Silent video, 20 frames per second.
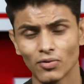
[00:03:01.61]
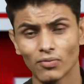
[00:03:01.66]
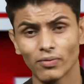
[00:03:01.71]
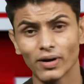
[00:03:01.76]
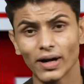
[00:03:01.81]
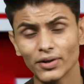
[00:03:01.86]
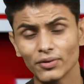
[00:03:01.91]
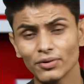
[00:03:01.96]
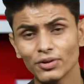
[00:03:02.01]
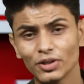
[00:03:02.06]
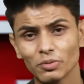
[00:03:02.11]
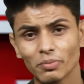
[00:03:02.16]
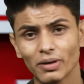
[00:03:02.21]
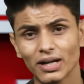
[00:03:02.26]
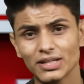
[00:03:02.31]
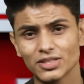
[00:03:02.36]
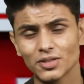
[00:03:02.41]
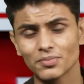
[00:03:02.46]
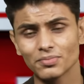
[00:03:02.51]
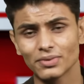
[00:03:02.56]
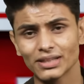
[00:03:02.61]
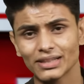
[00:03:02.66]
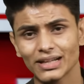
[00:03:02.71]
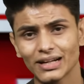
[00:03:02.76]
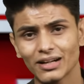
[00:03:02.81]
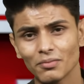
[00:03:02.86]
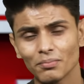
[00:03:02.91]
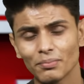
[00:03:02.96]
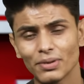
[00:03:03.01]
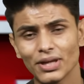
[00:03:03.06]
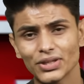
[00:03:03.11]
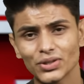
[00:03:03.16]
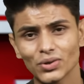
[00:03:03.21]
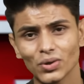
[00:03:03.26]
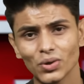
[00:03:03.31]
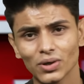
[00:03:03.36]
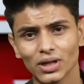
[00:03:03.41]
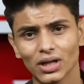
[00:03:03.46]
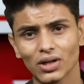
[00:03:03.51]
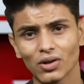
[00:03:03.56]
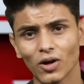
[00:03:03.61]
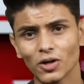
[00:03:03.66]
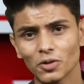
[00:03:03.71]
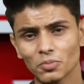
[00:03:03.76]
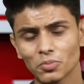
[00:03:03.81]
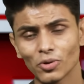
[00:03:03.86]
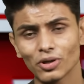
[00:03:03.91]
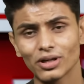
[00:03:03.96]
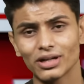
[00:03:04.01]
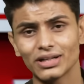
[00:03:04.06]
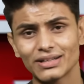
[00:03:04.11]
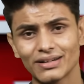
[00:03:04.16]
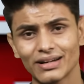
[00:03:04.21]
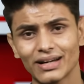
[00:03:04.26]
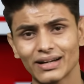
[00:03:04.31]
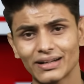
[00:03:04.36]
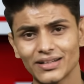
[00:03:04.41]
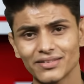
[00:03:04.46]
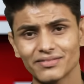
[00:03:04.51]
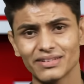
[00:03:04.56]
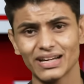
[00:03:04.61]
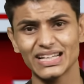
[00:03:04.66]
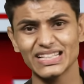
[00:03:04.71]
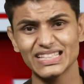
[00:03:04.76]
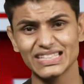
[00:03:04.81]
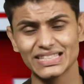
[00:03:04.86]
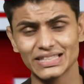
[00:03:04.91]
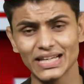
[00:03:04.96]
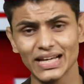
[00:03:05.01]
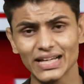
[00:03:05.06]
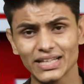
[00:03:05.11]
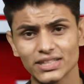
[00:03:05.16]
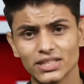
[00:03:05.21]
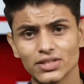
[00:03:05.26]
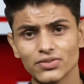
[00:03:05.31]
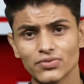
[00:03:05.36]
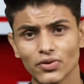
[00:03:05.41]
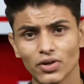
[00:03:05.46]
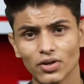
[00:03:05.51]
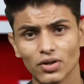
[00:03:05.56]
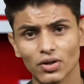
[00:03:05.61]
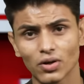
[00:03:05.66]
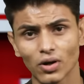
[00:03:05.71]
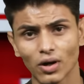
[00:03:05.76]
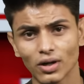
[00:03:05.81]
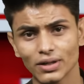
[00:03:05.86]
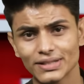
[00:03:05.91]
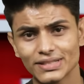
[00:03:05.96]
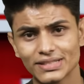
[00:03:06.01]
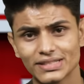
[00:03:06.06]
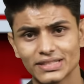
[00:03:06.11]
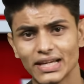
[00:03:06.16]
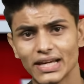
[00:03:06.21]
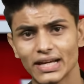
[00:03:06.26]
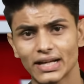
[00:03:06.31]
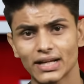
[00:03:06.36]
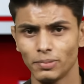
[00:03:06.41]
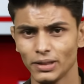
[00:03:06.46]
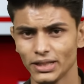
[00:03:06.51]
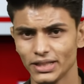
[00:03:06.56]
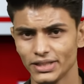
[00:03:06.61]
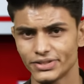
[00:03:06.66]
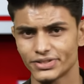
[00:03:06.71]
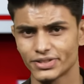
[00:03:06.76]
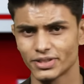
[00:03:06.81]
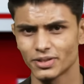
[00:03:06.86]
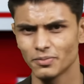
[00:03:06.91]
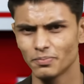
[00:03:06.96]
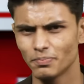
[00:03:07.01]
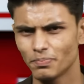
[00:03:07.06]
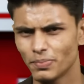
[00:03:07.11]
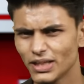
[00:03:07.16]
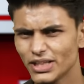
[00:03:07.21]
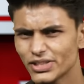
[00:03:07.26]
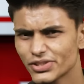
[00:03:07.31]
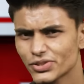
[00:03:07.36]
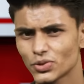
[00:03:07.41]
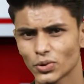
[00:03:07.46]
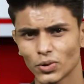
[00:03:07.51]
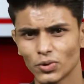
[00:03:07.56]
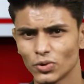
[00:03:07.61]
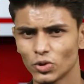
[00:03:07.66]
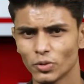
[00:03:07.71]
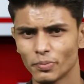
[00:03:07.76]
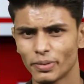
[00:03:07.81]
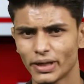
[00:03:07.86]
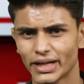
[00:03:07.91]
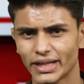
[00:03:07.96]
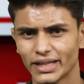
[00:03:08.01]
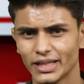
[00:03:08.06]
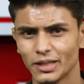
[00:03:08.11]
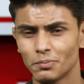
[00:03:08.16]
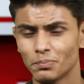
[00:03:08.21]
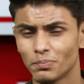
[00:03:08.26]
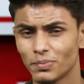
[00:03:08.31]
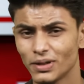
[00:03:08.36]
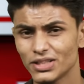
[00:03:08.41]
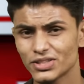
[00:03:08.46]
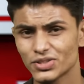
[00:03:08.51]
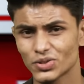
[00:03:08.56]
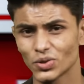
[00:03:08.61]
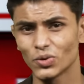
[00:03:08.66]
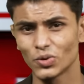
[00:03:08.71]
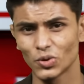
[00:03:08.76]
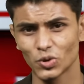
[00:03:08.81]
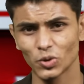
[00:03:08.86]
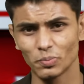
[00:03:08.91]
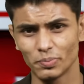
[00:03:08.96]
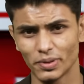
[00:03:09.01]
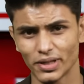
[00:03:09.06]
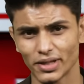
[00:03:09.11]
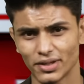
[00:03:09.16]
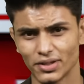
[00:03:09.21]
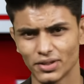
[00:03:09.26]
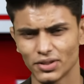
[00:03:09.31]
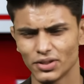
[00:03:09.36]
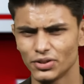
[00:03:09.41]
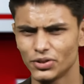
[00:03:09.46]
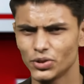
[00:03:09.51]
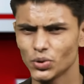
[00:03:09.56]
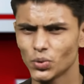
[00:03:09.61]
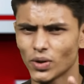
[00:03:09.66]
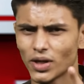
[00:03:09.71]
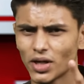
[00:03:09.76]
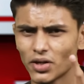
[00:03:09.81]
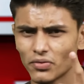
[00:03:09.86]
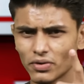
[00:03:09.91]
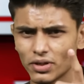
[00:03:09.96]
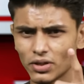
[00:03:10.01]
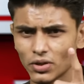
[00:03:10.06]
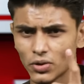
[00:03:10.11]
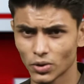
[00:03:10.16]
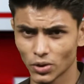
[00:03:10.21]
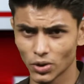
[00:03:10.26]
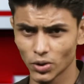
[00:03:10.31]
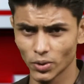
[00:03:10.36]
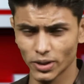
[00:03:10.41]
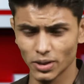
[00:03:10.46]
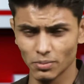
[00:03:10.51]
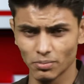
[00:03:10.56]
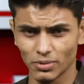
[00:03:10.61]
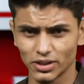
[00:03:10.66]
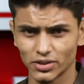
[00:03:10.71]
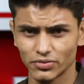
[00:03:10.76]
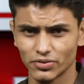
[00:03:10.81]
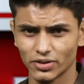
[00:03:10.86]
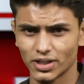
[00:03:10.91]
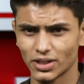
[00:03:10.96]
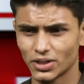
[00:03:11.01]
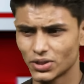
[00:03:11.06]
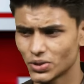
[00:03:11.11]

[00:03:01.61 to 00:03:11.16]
Why don't you buy something that will make you look a lot more attractive and sexy, for God's sake? Please, please don't do baggy. Please don't do big. You are one good looking man.